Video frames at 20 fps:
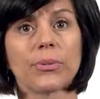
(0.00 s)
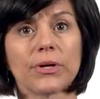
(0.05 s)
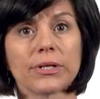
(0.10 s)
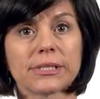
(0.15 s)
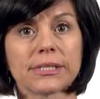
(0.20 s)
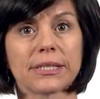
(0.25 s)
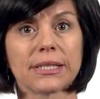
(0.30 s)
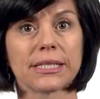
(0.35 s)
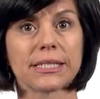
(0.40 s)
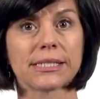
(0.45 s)

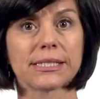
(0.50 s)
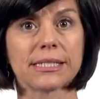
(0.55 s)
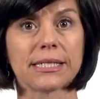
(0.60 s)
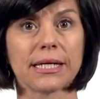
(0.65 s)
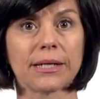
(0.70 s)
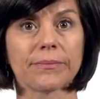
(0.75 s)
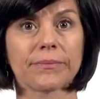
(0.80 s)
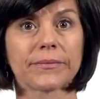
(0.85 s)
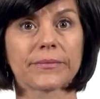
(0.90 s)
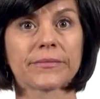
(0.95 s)
bolts in this
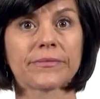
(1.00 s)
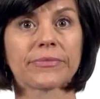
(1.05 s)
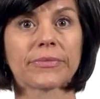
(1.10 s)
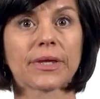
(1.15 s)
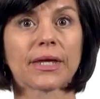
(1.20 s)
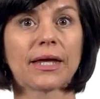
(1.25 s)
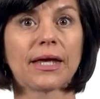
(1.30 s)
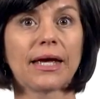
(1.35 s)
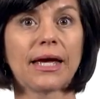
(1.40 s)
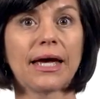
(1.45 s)
theme.
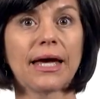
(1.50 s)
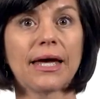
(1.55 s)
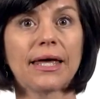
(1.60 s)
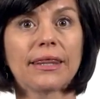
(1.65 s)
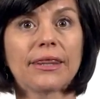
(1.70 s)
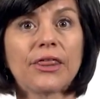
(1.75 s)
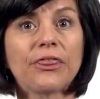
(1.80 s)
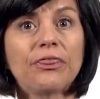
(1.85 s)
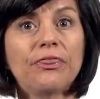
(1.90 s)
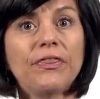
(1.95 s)

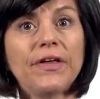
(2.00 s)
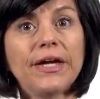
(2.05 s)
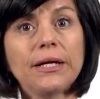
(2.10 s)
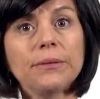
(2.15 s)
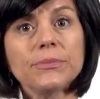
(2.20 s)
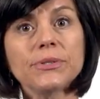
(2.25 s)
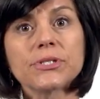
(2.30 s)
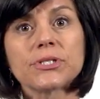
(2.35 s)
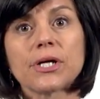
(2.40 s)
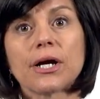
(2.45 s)
The
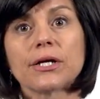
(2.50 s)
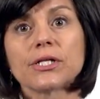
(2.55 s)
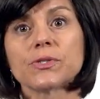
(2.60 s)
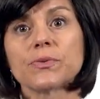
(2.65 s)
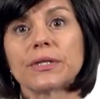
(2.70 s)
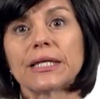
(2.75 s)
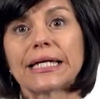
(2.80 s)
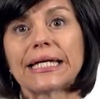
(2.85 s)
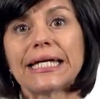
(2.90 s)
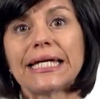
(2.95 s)
theme starts
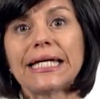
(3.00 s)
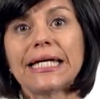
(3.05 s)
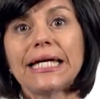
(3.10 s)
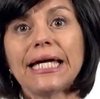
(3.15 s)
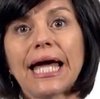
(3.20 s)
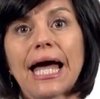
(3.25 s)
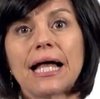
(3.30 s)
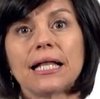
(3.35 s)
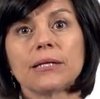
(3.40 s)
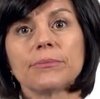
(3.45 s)
with the
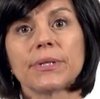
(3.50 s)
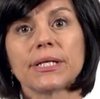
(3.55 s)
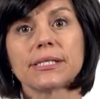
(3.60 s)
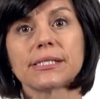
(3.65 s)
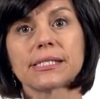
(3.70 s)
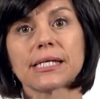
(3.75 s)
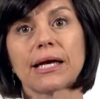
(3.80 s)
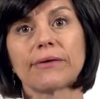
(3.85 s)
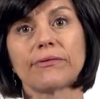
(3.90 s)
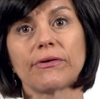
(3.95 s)
key
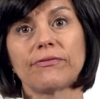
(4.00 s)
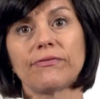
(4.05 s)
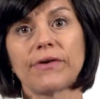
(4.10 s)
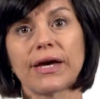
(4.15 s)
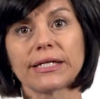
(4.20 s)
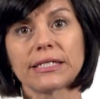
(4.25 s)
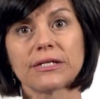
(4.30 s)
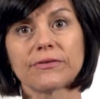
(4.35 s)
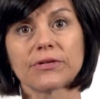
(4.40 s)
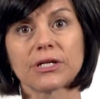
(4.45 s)
elements of
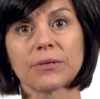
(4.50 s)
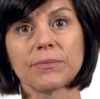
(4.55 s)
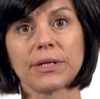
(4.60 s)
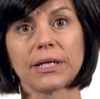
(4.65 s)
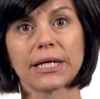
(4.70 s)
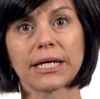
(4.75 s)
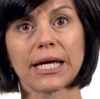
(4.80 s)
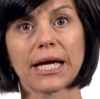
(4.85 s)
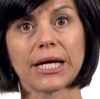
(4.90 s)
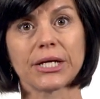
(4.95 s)
effective
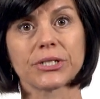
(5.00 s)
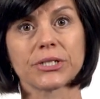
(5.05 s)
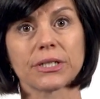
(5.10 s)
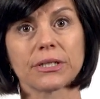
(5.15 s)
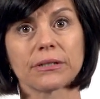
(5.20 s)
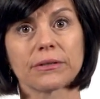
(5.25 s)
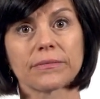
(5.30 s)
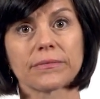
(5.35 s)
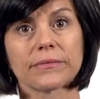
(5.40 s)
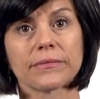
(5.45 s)
communication.
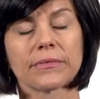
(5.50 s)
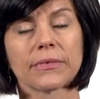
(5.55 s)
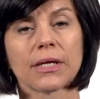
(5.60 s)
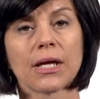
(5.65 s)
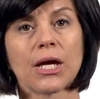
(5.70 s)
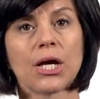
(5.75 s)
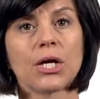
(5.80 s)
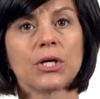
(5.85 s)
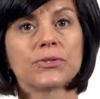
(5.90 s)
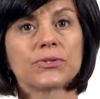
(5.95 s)

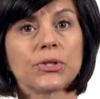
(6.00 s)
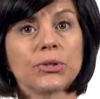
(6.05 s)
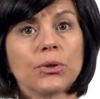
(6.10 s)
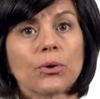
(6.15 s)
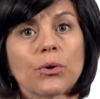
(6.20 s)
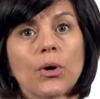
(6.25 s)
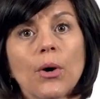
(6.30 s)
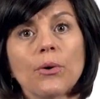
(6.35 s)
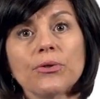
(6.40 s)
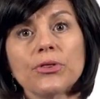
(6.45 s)
So you'll
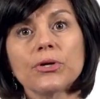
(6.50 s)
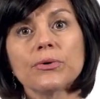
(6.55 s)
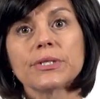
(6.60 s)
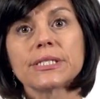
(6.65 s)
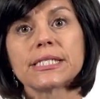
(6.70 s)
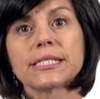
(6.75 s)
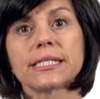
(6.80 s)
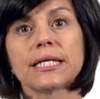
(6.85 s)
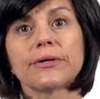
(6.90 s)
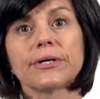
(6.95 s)
go through a
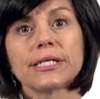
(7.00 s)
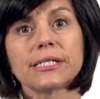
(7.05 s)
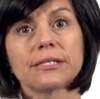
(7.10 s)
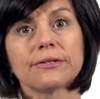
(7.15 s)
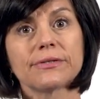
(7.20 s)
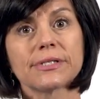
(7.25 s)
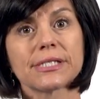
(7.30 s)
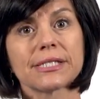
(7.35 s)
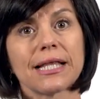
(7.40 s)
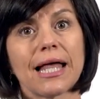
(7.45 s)
series
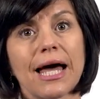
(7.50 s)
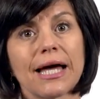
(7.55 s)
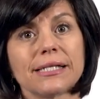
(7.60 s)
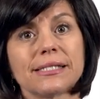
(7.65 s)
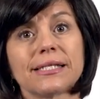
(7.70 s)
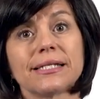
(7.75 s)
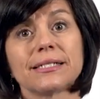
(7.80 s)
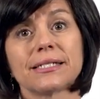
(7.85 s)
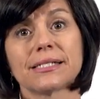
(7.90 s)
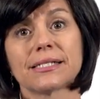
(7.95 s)
of slides
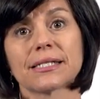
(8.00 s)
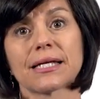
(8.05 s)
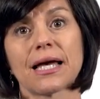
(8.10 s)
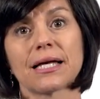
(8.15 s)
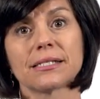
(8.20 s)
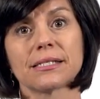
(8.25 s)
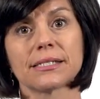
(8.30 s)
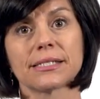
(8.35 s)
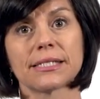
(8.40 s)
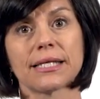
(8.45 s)
that
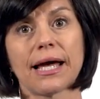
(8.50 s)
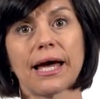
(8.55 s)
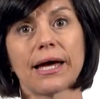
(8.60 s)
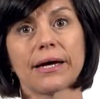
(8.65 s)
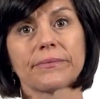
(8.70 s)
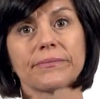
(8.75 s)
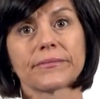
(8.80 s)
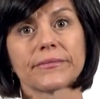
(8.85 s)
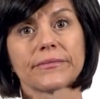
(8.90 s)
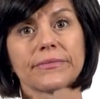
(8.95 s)
discusses that.
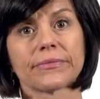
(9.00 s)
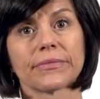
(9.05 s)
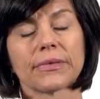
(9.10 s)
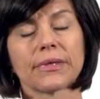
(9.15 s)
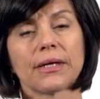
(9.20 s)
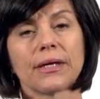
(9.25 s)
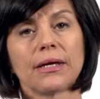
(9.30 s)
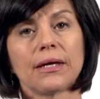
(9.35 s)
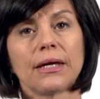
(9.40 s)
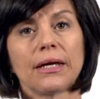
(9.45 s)

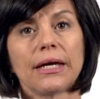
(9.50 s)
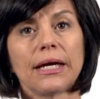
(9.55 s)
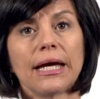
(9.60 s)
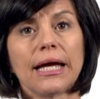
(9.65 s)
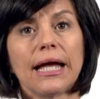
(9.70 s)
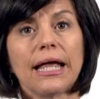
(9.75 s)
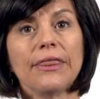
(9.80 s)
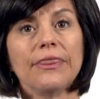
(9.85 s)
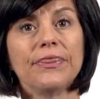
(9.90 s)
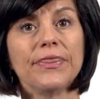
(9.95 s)

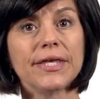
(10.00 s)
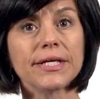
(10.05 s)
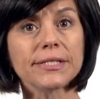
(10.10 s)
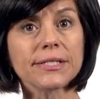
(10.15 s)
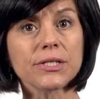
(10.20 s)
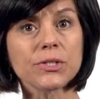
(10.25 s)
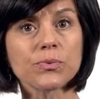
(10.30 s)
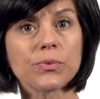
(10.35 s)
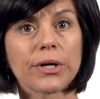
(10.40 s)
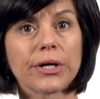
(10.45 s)
This
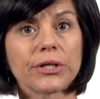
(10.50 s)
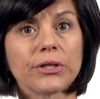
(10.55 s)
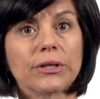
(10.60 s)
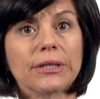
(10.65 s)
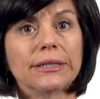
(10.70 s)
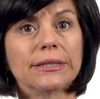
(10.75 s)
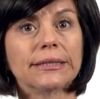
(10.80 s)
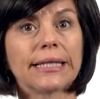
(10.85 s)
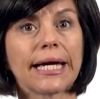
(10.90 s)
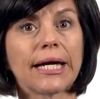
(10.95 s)
is where
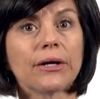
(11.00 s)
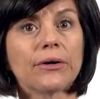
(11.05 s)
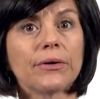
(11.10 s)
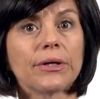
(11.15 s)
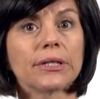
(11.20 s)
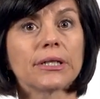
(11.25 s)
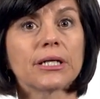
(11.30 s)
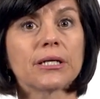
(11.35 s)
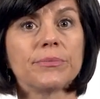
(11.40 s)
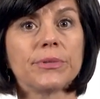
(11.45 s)
you'll layer
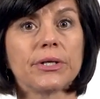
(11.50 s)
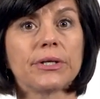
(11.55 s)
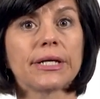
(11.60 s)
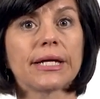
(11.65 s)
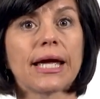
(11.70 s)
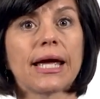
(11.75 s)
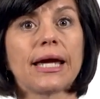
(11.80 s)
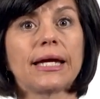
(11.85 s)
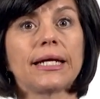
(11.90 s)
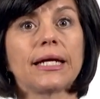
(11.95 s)
in
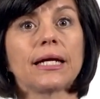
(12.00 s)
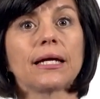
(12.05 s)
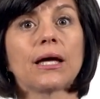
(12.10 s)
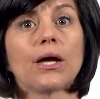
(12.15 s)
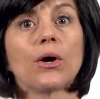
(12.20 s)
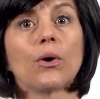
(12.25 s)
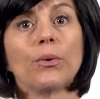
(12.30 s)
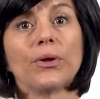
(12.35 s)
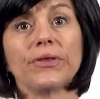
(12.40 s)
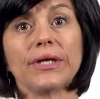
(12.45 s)
communicating
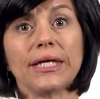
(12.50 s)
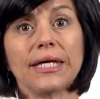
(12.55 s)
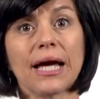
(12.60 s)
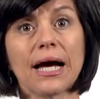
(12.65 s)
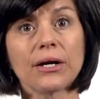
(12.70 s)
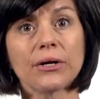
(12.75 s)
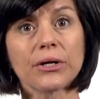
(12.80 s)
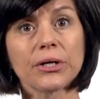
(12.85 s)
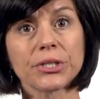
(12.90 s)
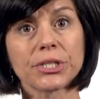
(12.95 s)
with
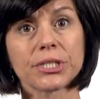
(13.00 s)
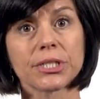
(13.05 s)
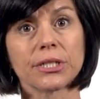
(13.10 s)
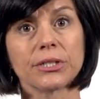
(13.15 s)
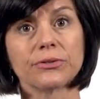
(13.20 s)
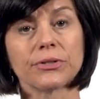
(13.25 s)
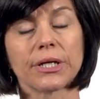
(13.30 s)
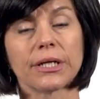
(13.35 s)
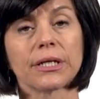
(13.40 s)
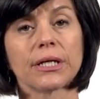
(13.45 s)
younger
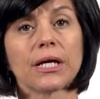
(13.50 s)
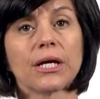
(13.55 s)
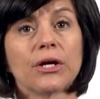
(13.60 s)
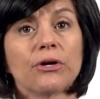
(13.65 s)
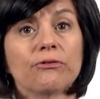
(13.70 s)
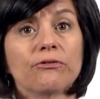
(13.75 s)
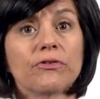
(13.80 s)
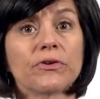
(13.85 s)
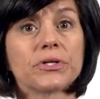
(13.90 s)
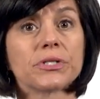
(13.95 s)
children
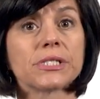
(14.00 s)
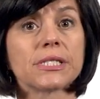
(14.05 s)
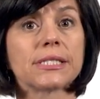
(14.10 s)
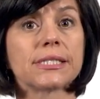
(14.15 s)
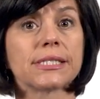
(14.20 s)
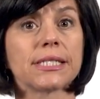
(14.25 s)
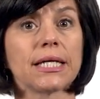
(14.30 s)
versus